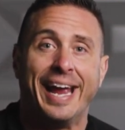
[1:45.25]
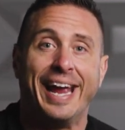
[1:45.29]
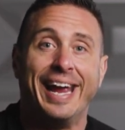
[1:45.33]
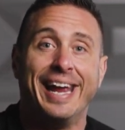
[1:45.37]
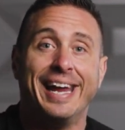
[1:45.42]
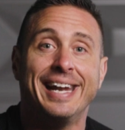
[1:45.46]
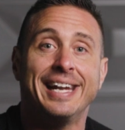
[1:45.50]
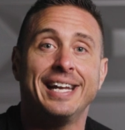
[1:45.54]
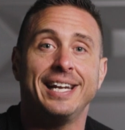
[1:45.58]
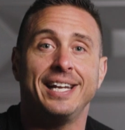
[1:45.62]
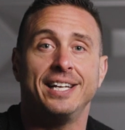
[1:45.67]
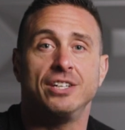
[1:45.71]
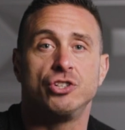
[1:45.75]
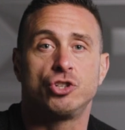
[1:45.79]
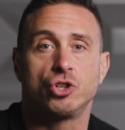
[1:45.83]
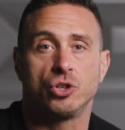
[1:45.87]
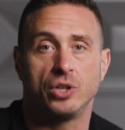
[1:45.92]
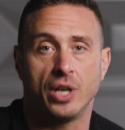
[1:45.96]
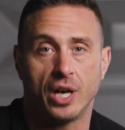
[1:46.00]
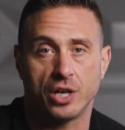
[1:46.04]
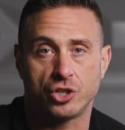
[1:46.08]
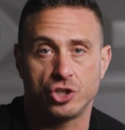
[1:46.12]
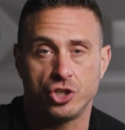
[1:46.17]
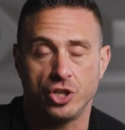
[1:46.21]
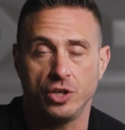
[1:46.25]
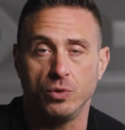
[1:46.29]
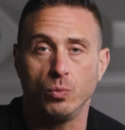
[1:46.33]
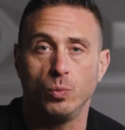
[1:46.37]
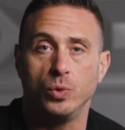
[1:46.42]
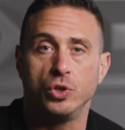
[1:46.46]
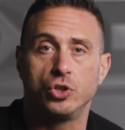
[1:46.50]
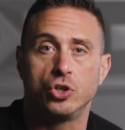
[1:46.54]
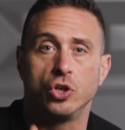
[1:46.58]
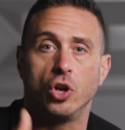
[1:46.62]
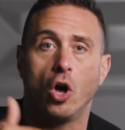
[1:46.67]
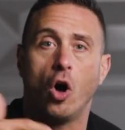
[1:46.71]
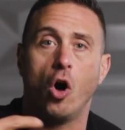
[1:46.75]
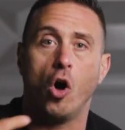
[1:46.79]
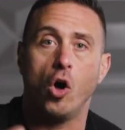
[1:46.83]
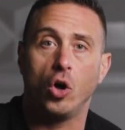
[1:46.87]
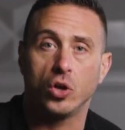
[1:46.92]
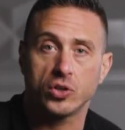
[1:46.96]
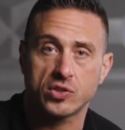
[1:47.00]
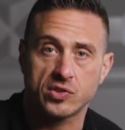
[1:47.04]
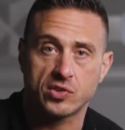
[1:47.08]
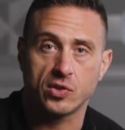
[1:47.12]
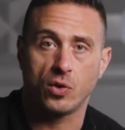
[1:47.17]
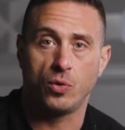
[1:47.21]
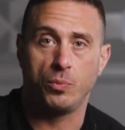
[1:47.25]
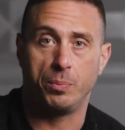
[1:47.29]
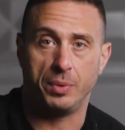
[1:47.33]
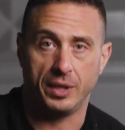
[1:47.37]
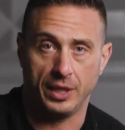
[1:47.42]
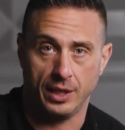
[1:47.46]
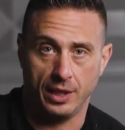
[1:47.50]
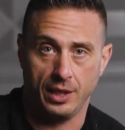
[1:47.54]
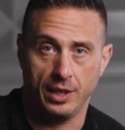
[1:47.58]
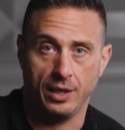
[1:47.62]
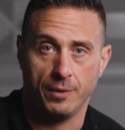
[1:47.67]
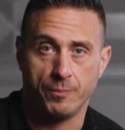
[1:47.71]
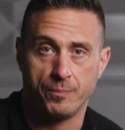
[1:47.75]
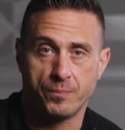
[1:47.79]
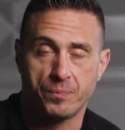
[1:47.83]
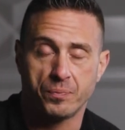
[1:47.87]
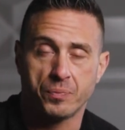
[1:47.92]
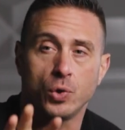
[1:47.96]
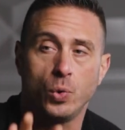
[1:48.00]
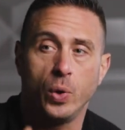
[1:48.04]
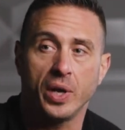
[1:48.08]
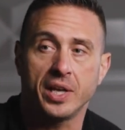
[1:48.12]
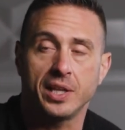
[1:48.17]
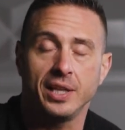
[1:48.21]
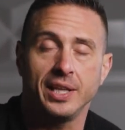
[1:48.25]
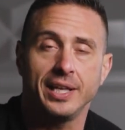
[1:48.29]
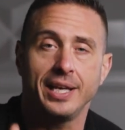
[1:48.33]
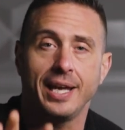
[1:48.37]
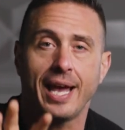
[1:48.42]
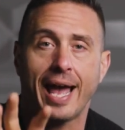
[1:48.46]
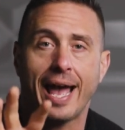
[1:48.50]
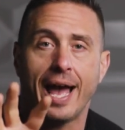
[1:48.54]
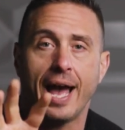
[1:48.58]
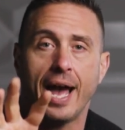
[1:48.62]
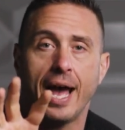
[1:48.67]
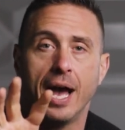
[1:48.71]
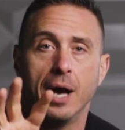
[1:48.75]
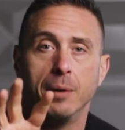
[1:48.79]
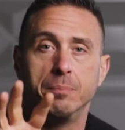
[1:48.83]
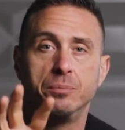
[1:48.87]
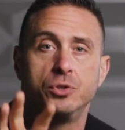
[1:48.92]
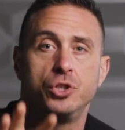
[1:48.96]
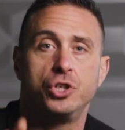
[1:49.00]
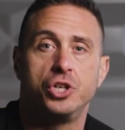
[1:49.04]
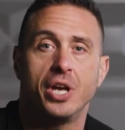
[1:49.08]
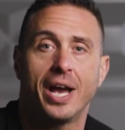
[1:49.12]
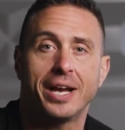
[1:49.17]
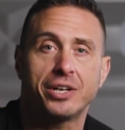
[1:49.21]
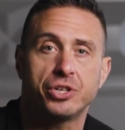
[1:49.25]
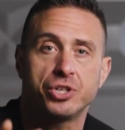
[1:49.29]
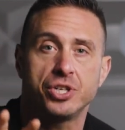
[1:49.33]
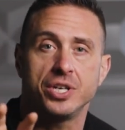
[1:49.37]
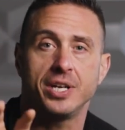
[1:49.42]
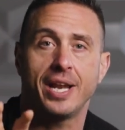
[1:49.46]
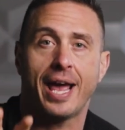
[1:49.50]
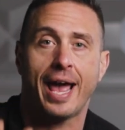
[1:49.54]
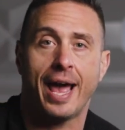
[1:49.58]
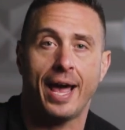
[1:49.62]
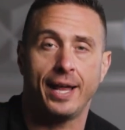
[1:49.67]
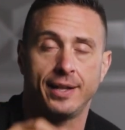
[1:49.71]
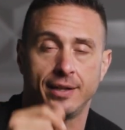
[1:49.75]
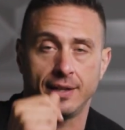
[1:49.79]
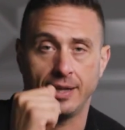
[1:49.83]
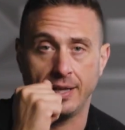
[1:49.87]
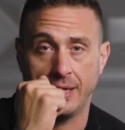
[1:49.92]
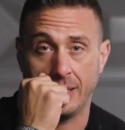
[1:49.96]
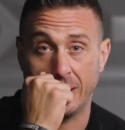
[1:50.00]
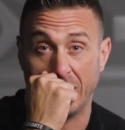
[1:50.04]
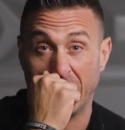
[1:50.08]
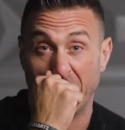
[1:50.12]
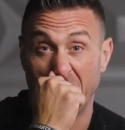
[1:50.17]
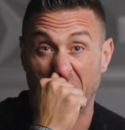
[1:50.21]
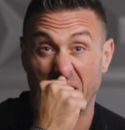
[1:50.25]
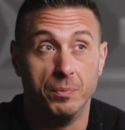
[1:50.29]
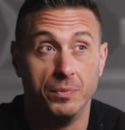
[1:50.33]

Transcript: In an introduction, we should also be quickly objection handling